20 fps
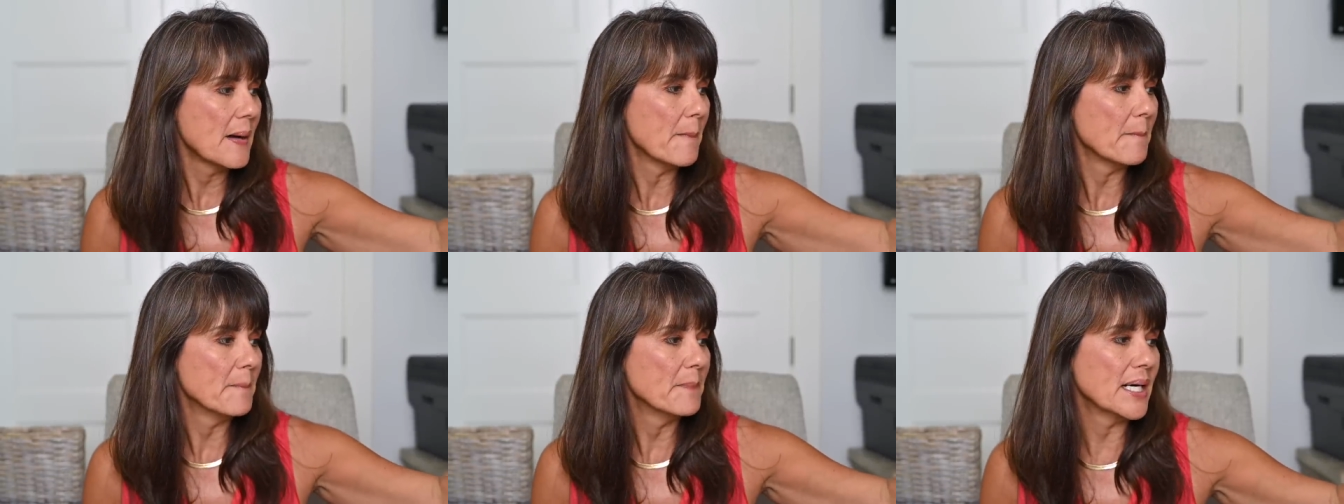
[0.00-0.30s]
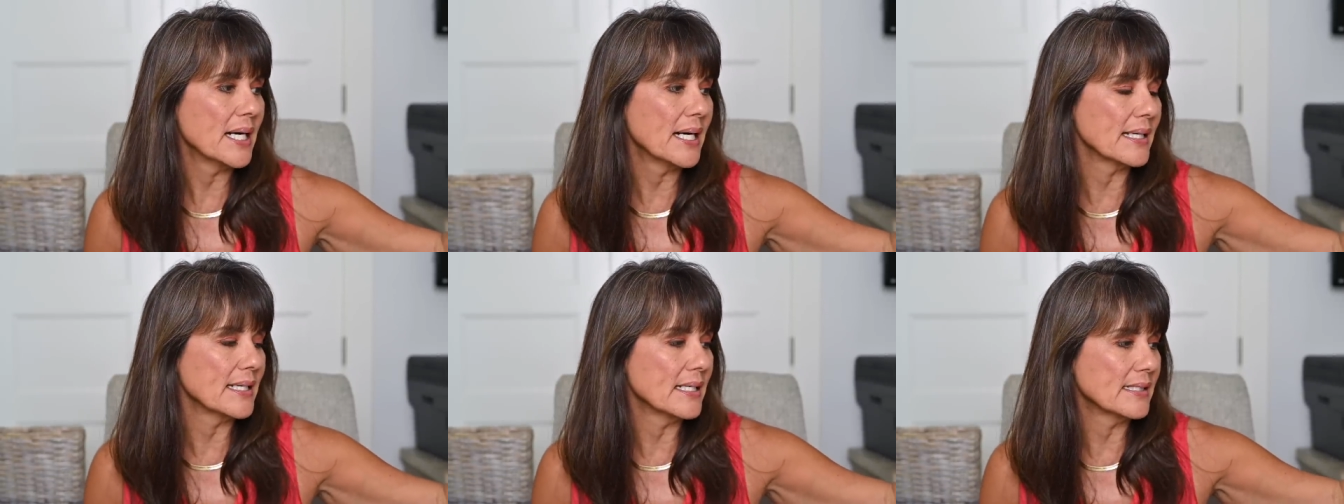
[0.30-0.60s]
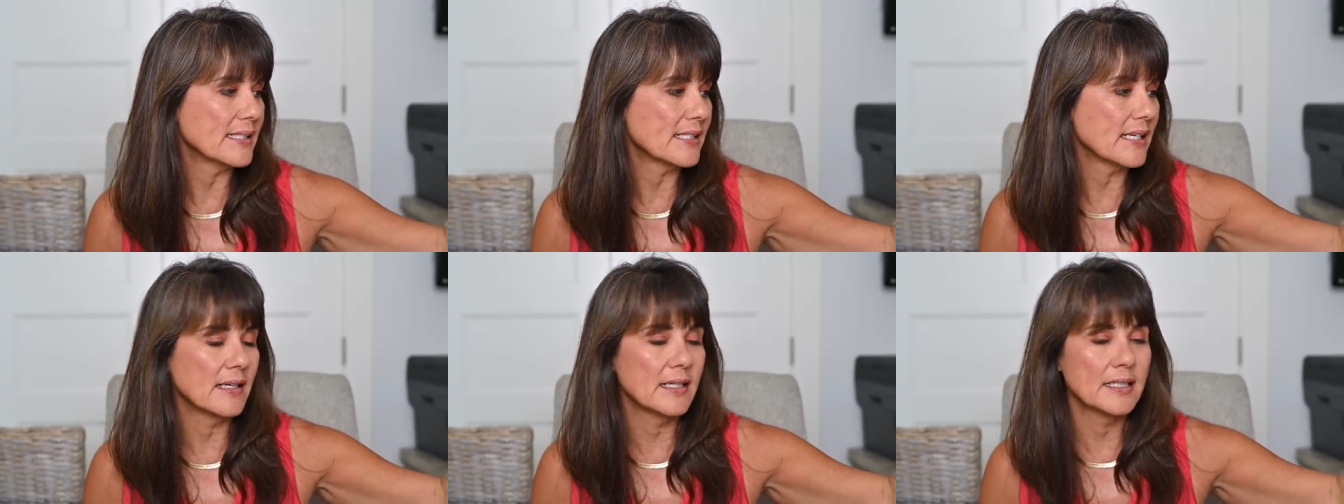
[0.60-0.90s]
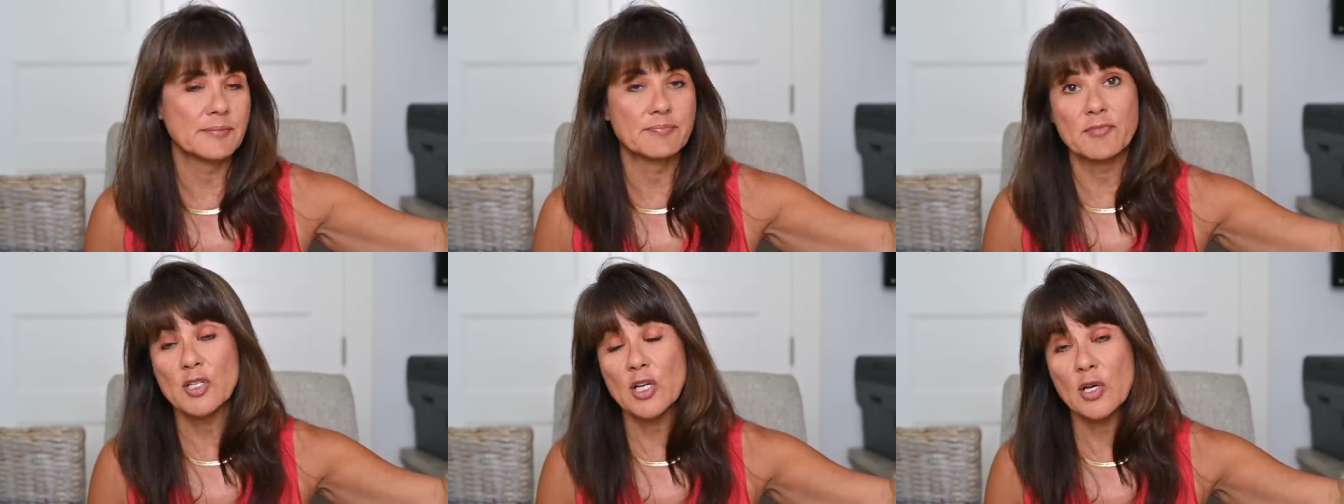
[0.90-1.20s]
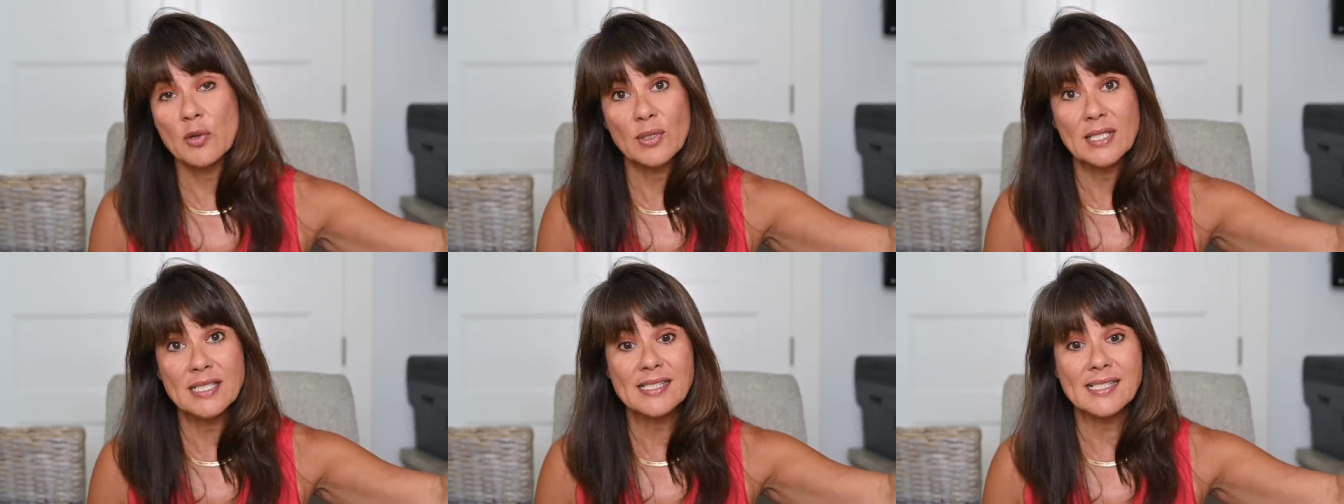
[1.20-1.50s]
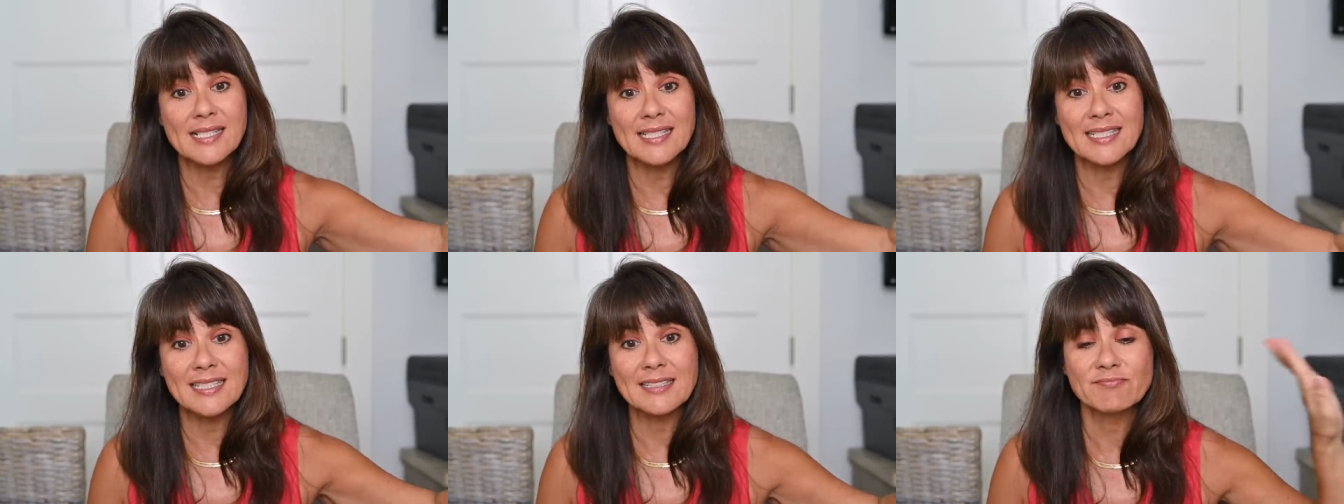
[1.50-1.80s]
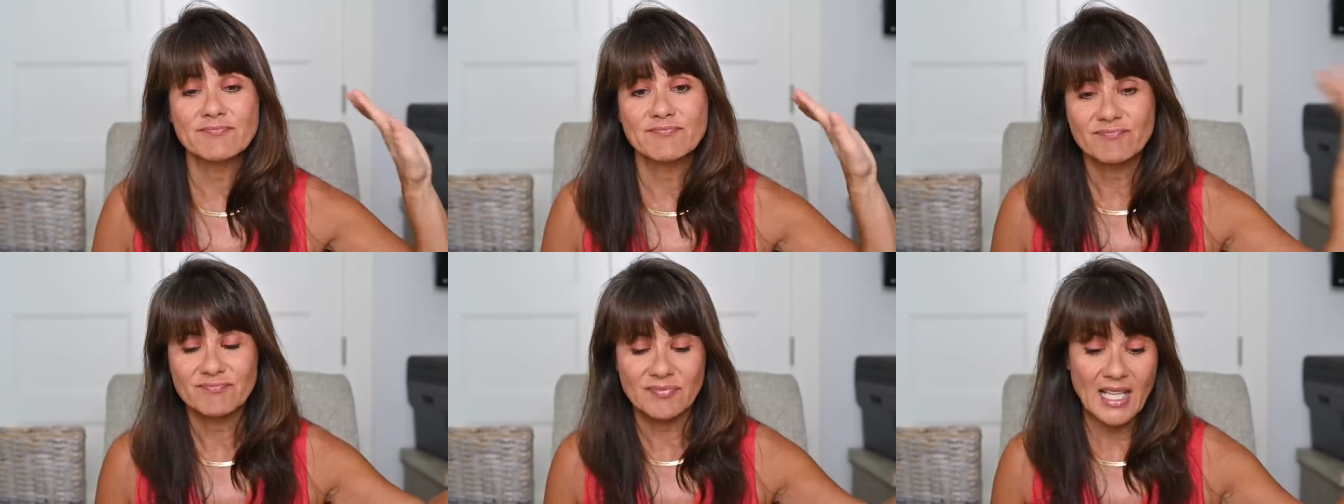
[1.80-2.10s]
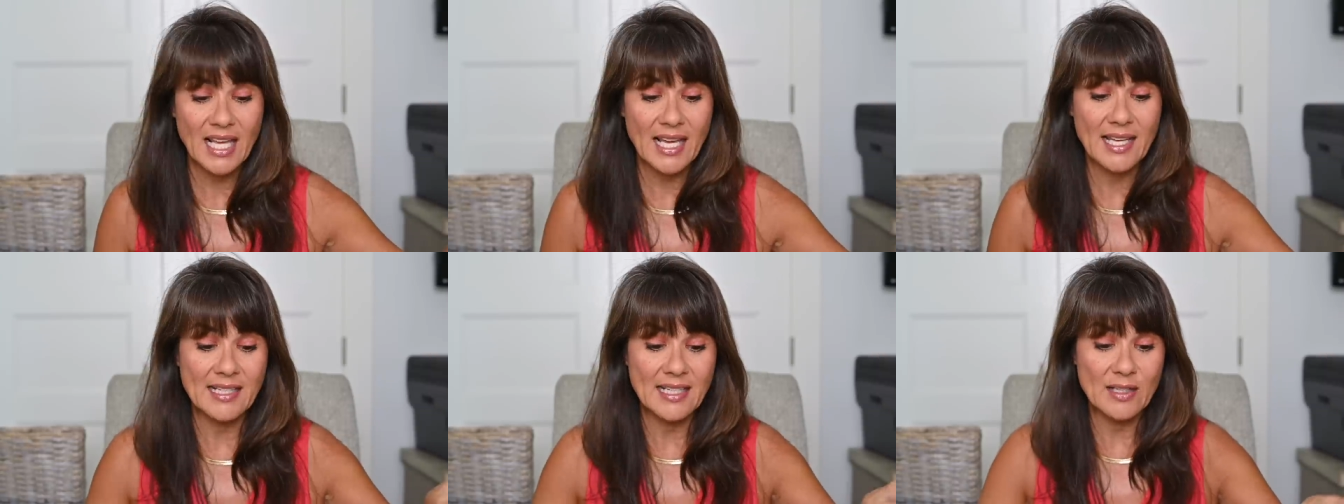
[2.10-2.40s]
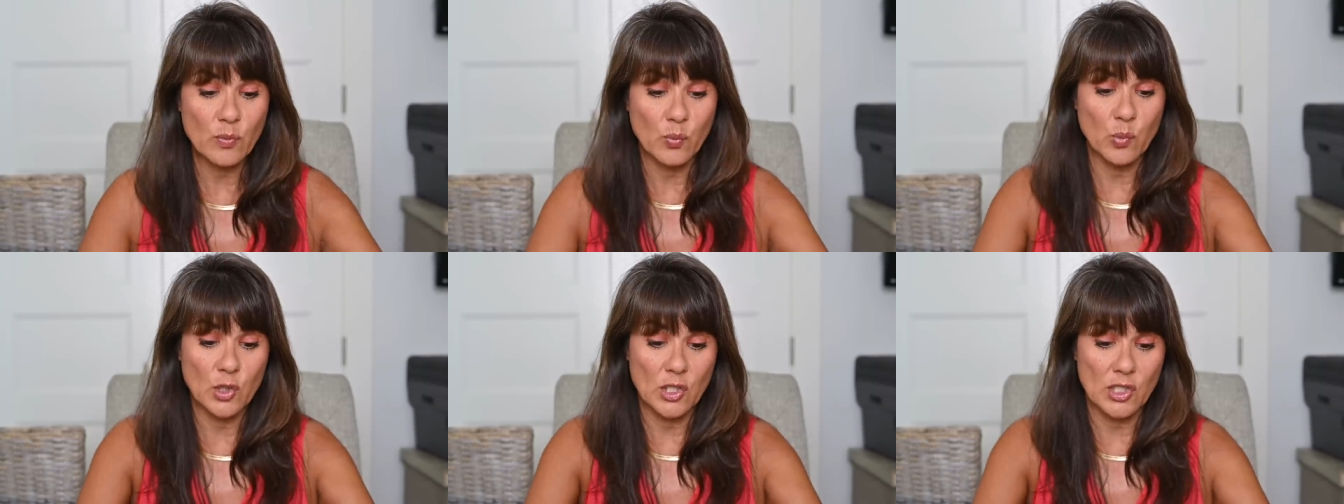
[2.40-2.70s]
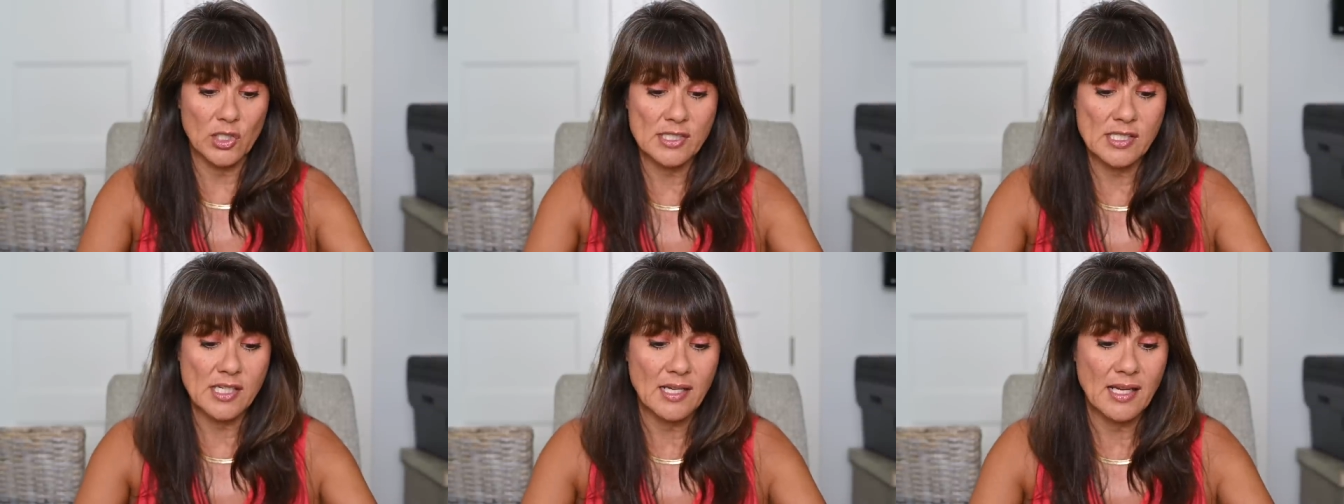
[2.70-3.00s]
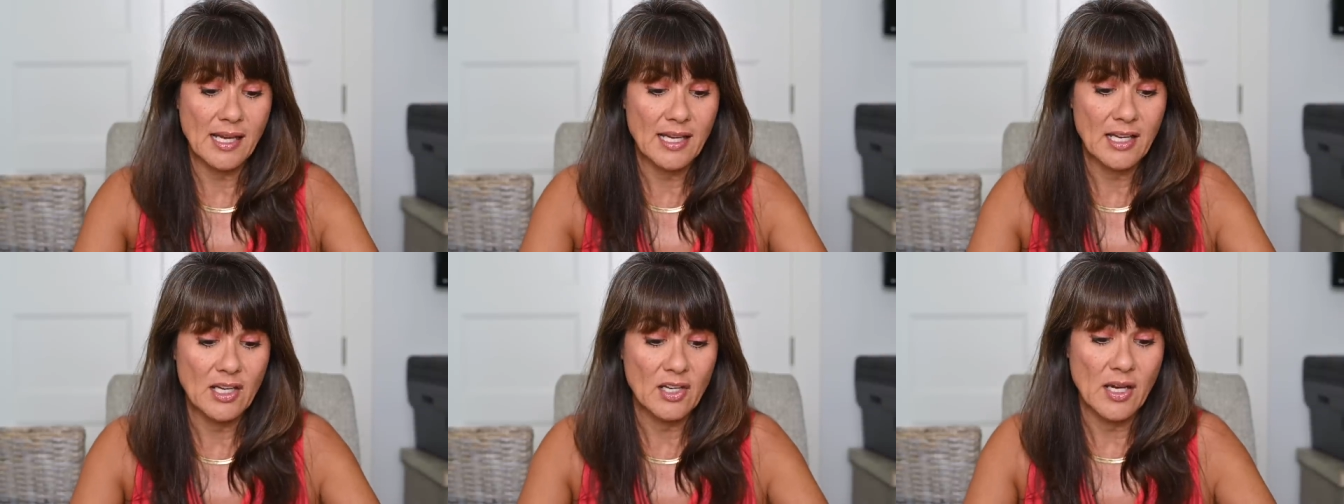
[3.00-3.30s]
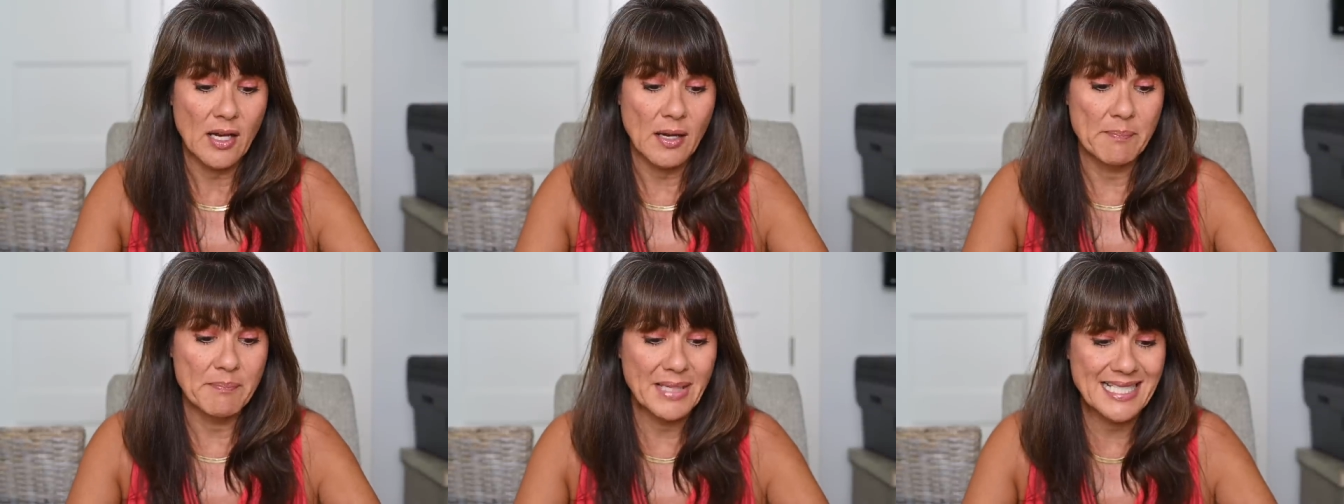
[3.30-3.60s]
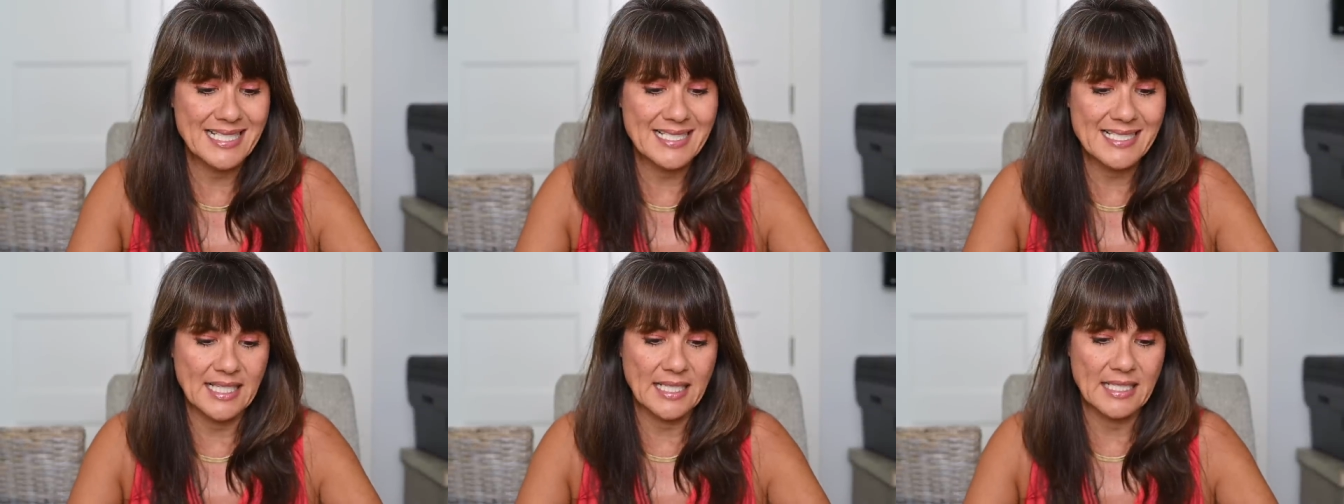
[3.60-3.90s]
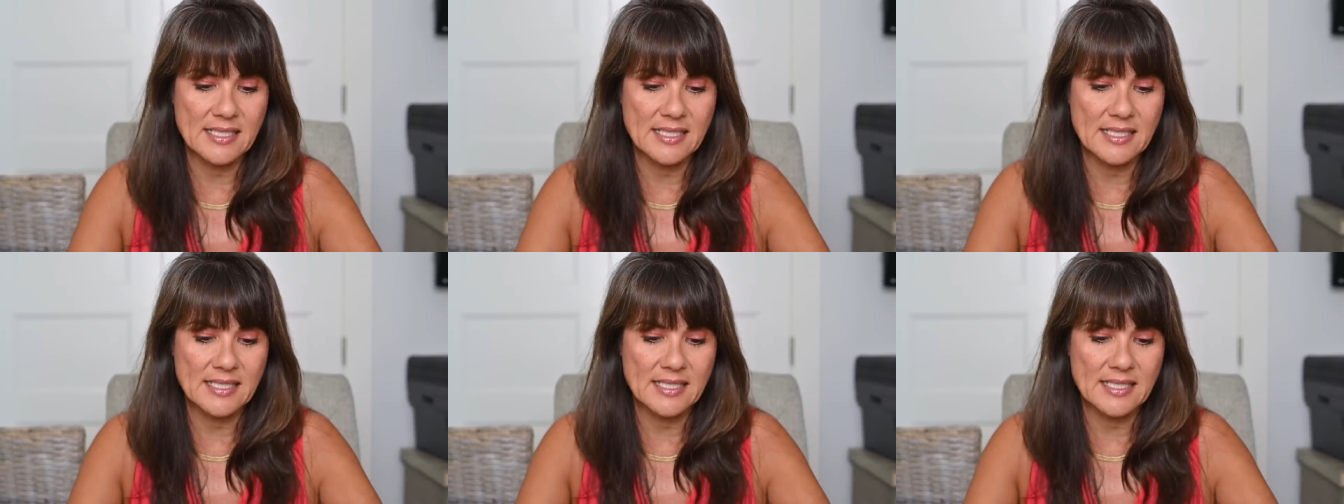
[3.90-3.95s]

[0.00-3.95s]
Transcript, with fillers: but it's um, no rinsing and it works amazing.